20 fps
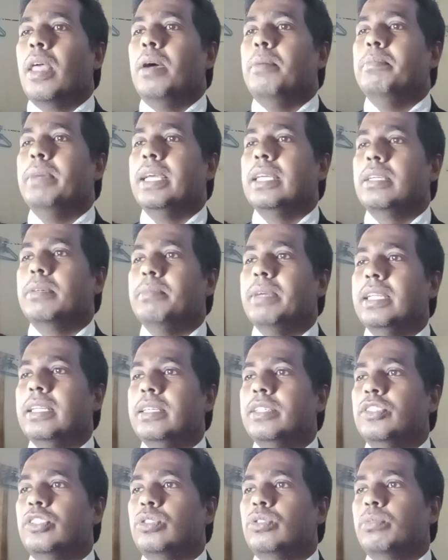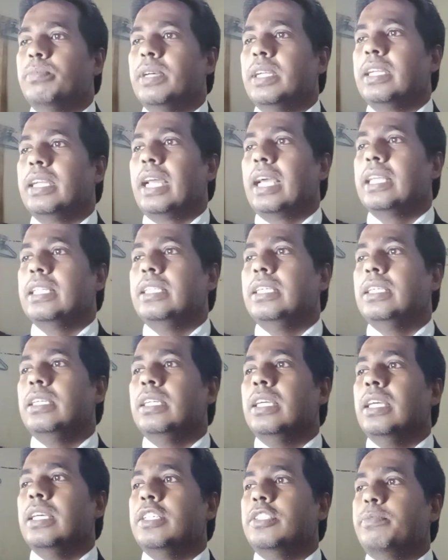make many instruments like the
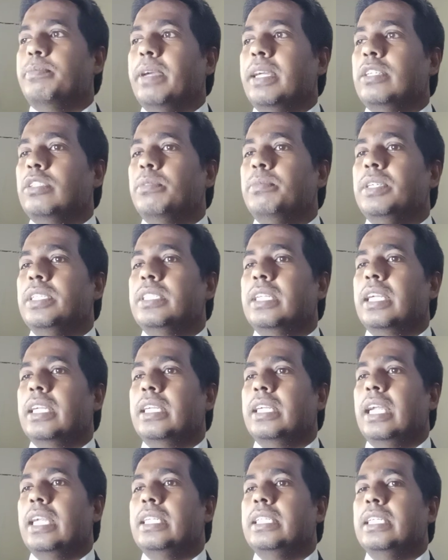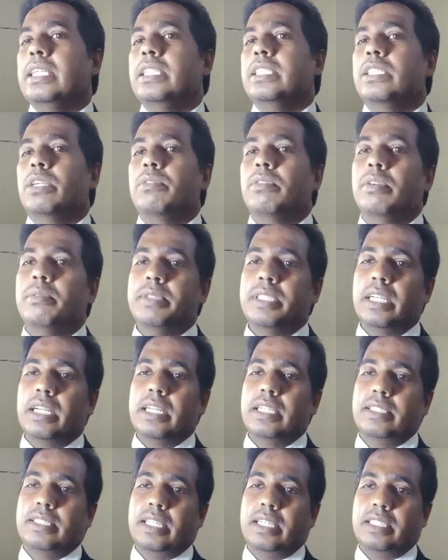spectrometer, grating,
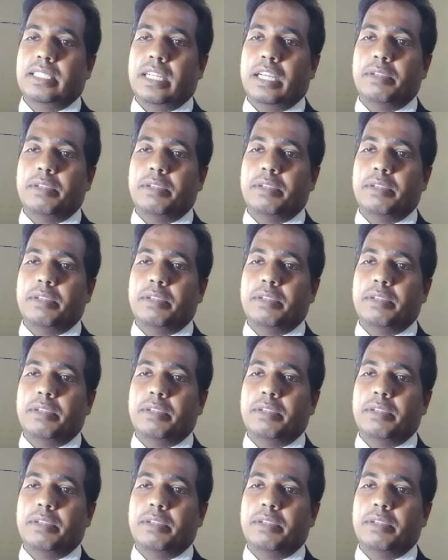interferometer, etc.